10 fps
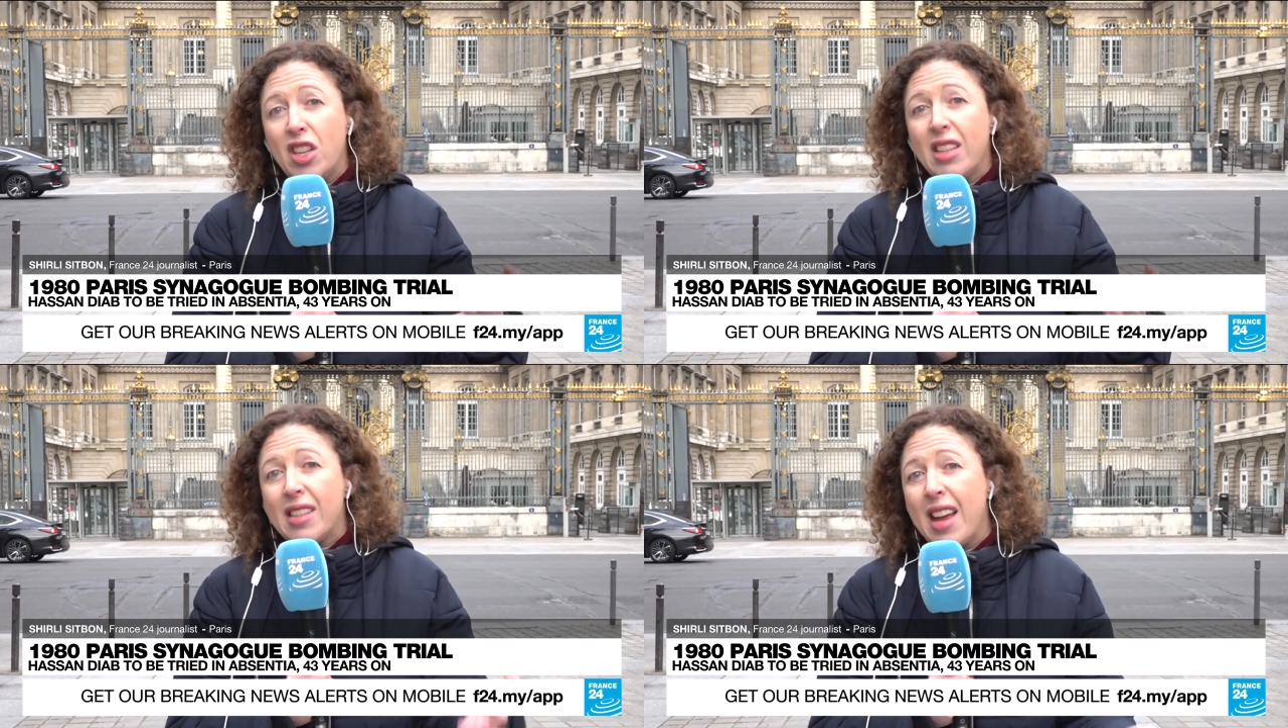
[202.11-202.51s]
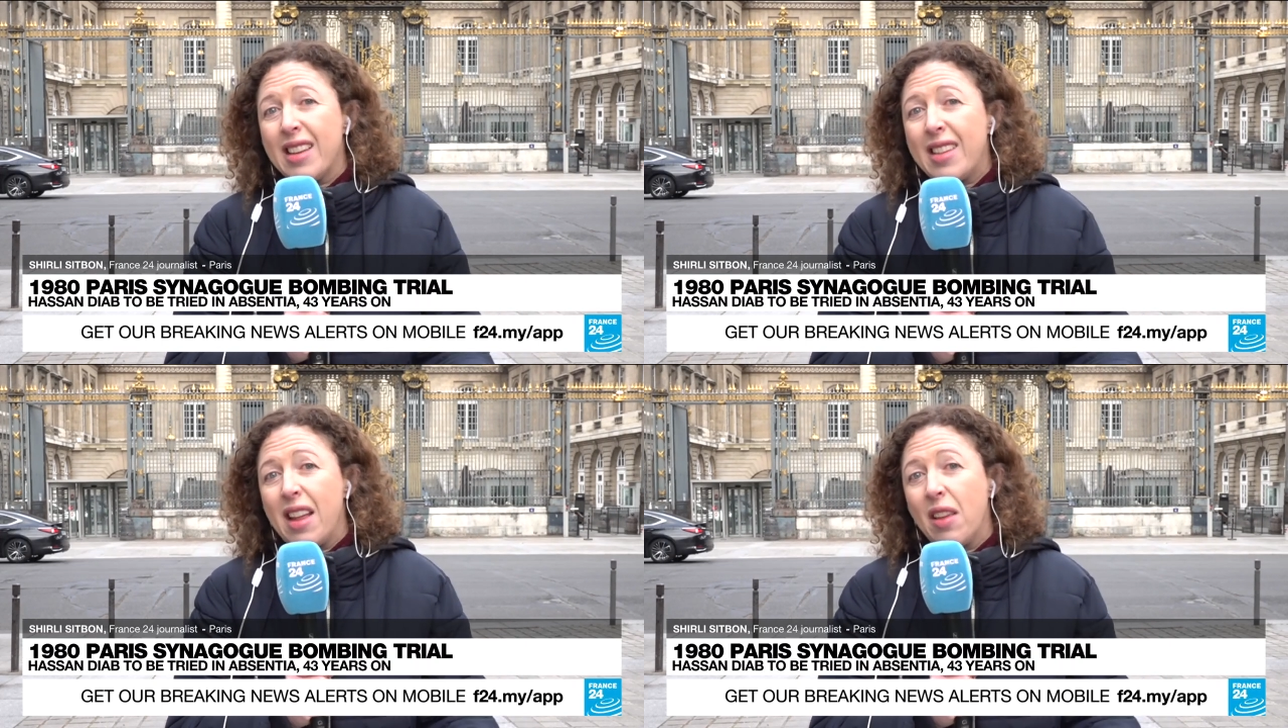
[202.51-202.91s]
she
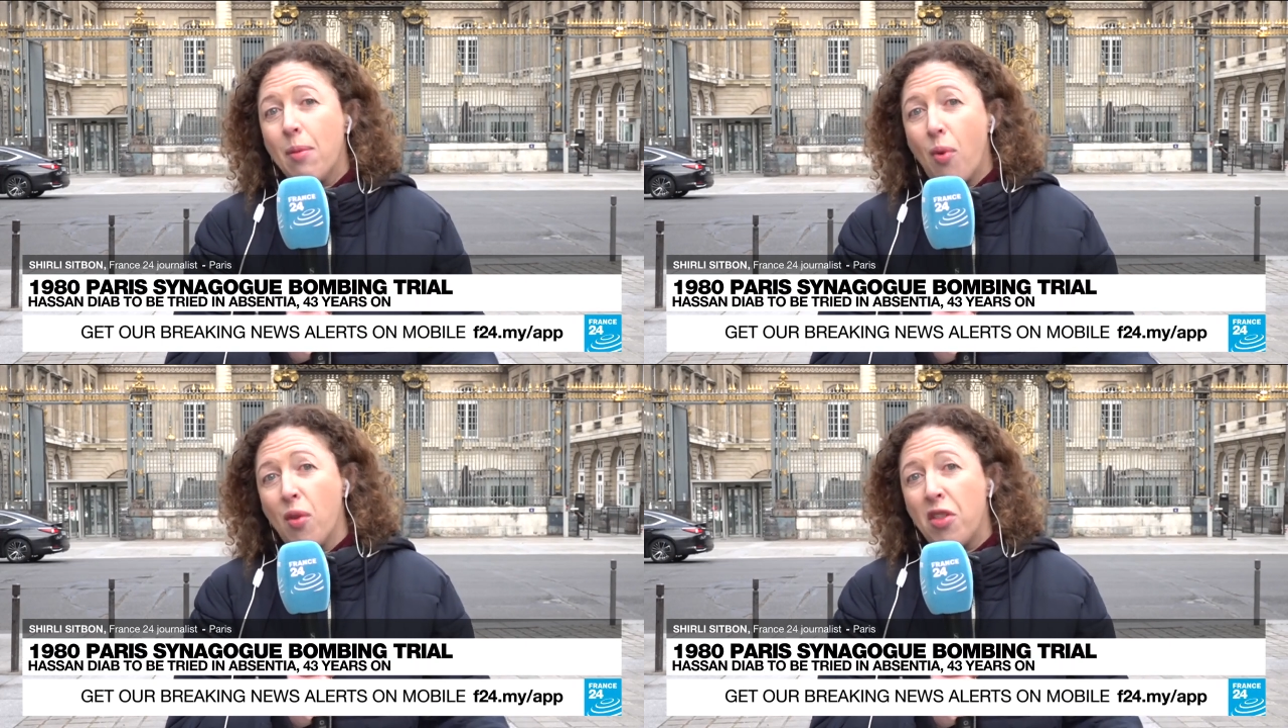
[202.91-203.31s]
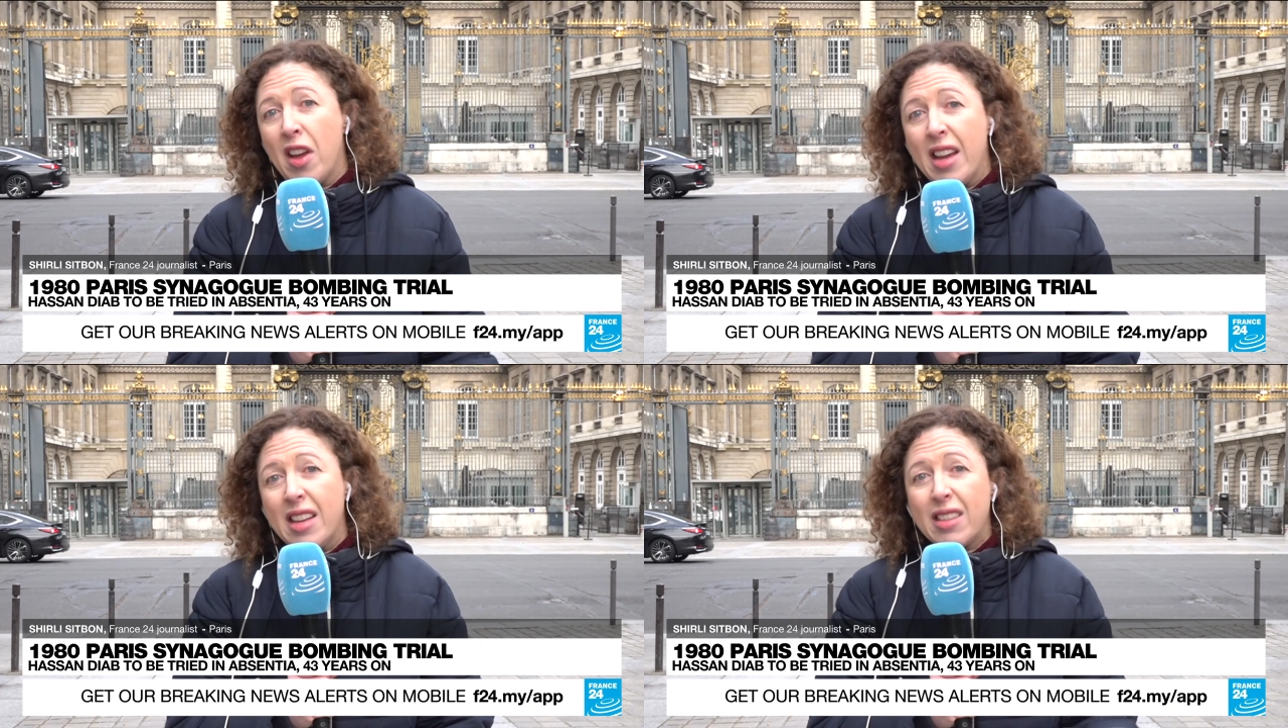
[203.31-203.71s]
says that the important
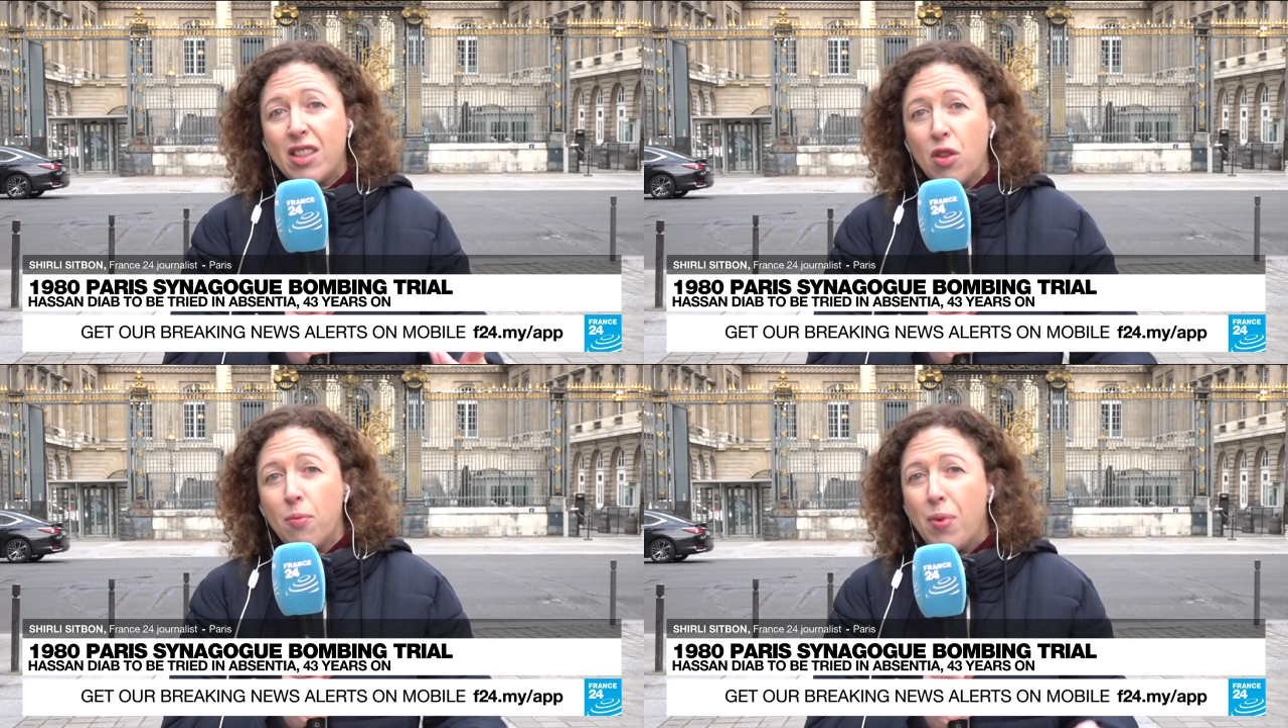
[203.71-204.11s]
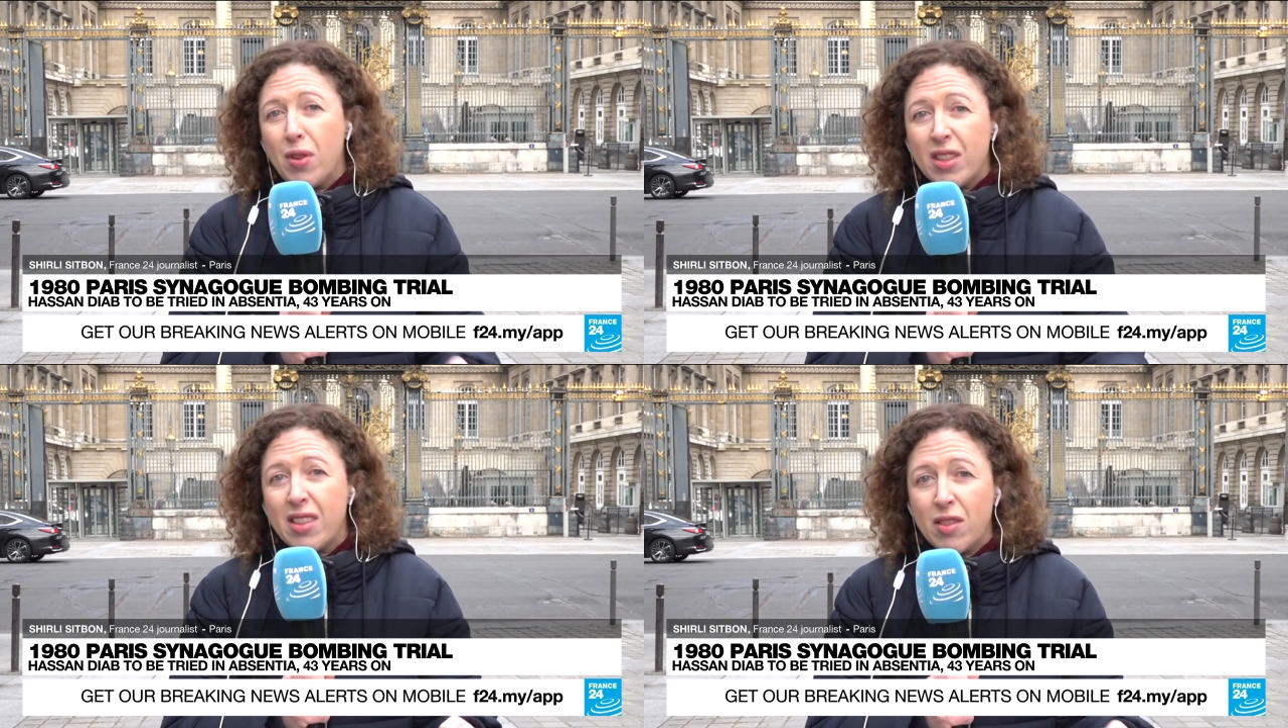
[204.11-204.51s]
thing is to
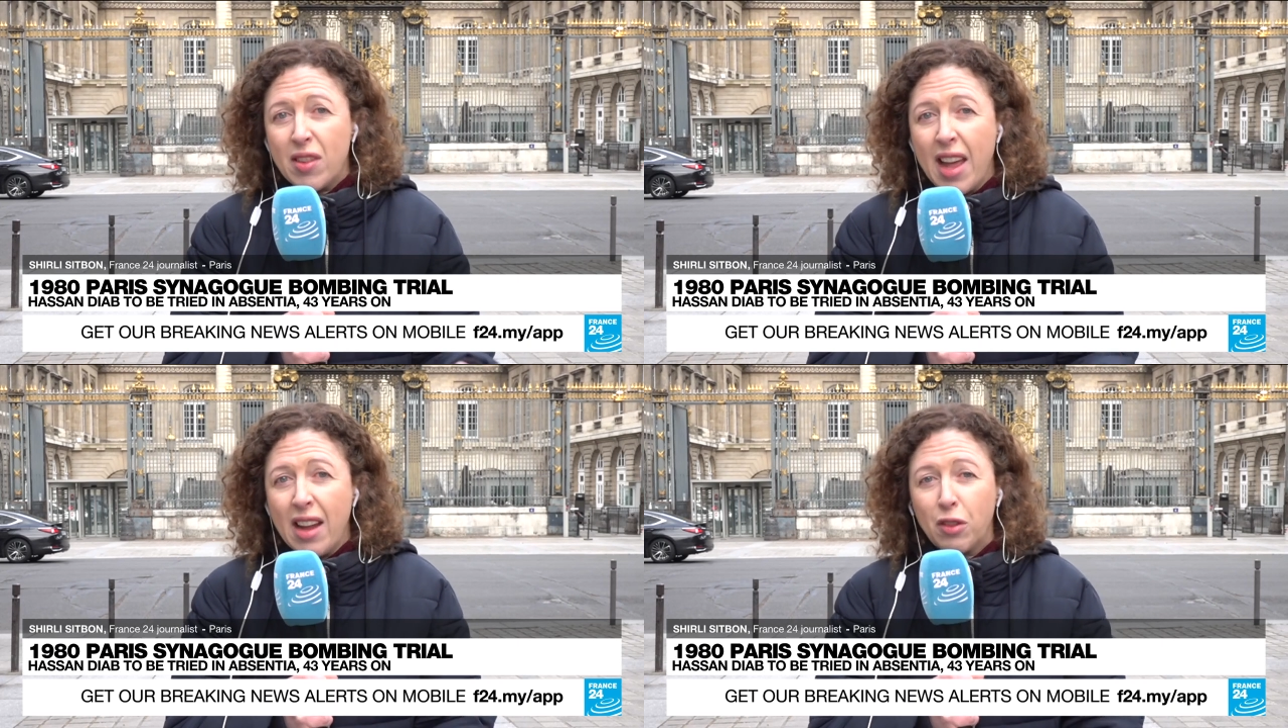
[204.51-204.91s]
push this to the end,